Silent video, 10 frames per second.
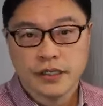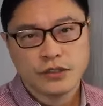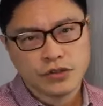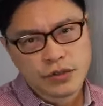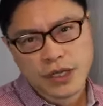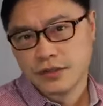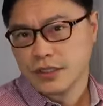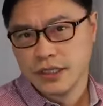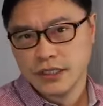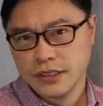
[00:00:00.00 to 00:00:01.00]
In
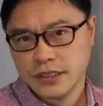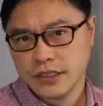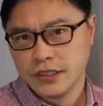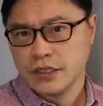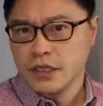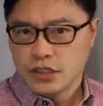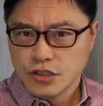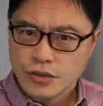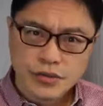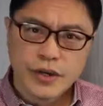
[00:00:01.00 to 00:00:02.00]
2018,
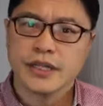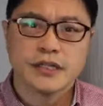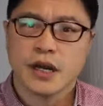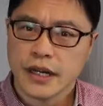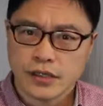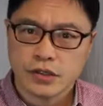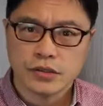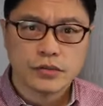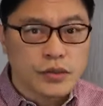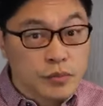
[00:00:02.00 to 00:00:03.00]
she was already
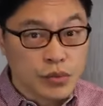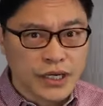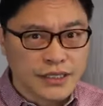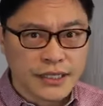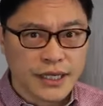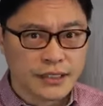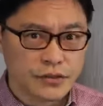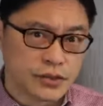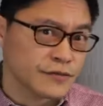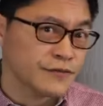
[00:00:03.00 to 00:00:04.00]
diagnosed with breast
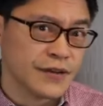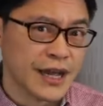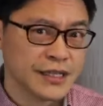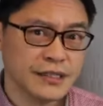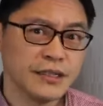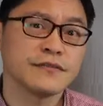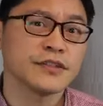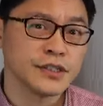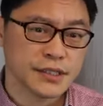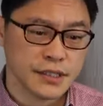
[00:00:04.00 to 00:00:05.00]
cancer and fatty
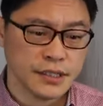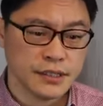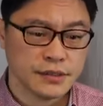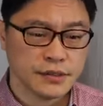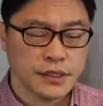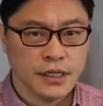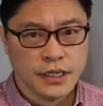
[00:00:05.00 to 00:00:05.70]
liver disease.